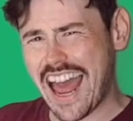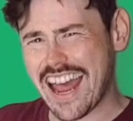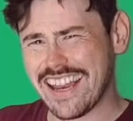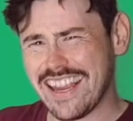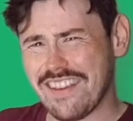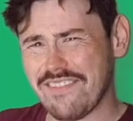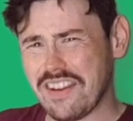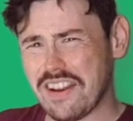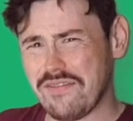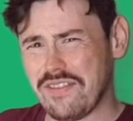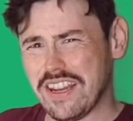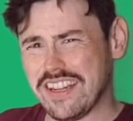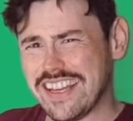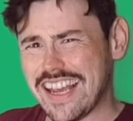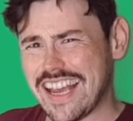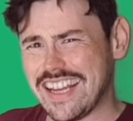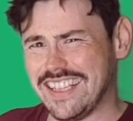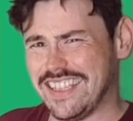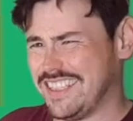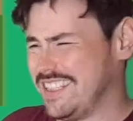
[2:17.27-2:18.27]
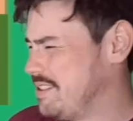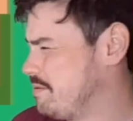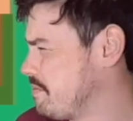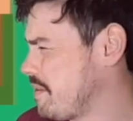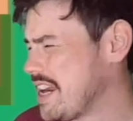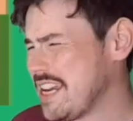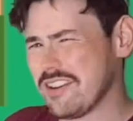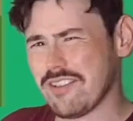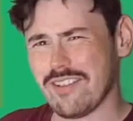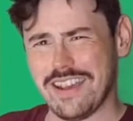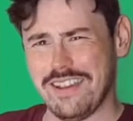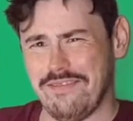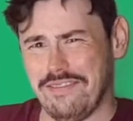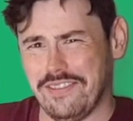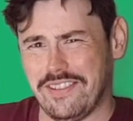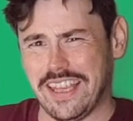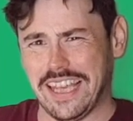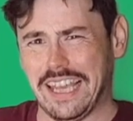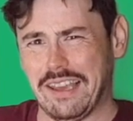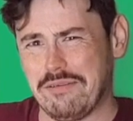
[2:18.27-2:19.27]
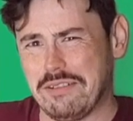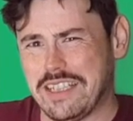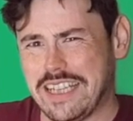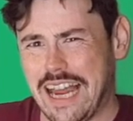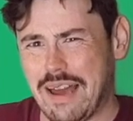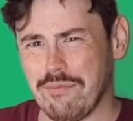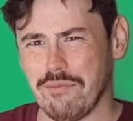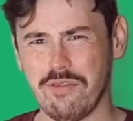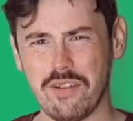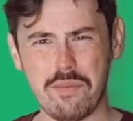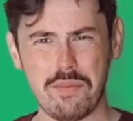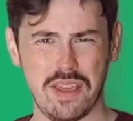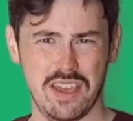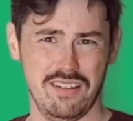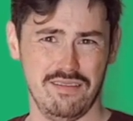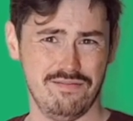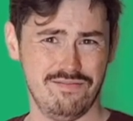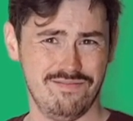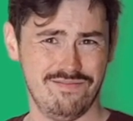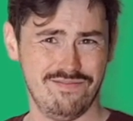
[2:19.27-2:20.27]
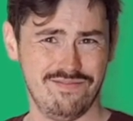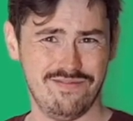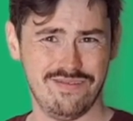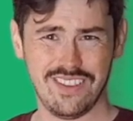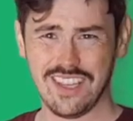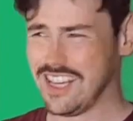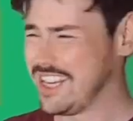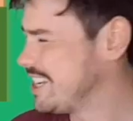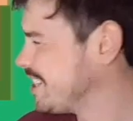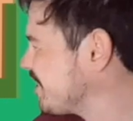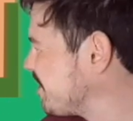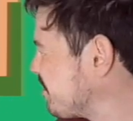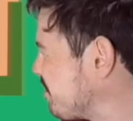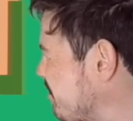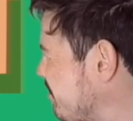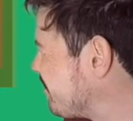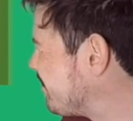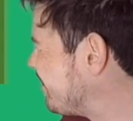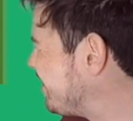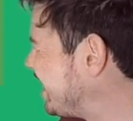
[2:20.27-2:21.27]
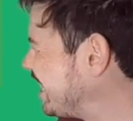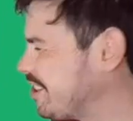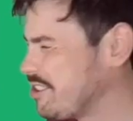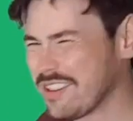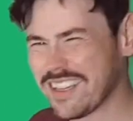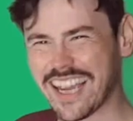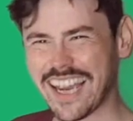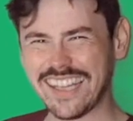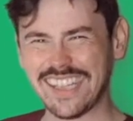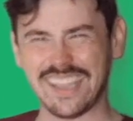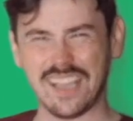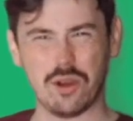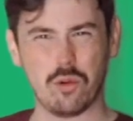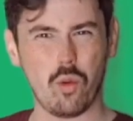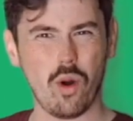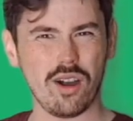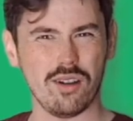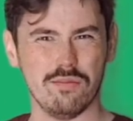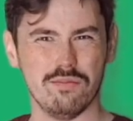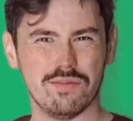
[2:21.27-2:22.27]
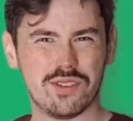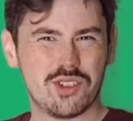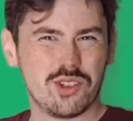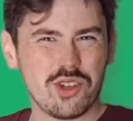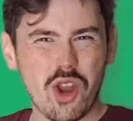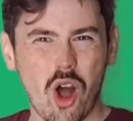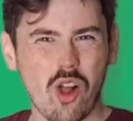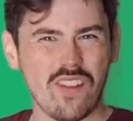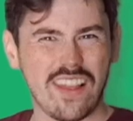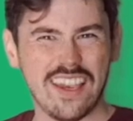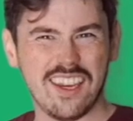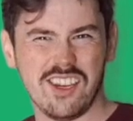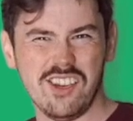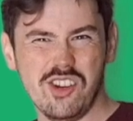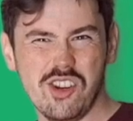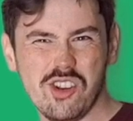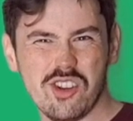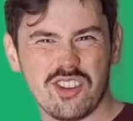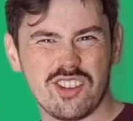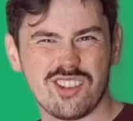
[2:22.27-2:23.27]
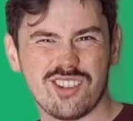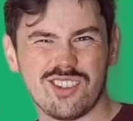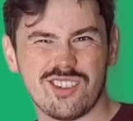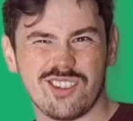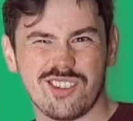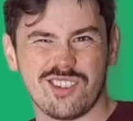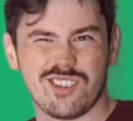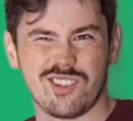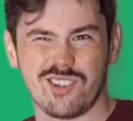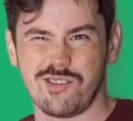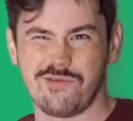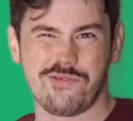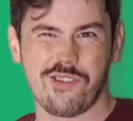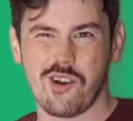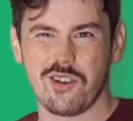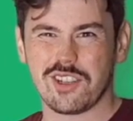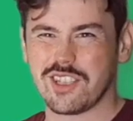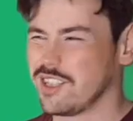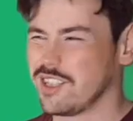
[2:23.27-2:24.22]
even if you did, you might not even think it was an amphibian. So they look kind of like worms, so not like newts or frogs and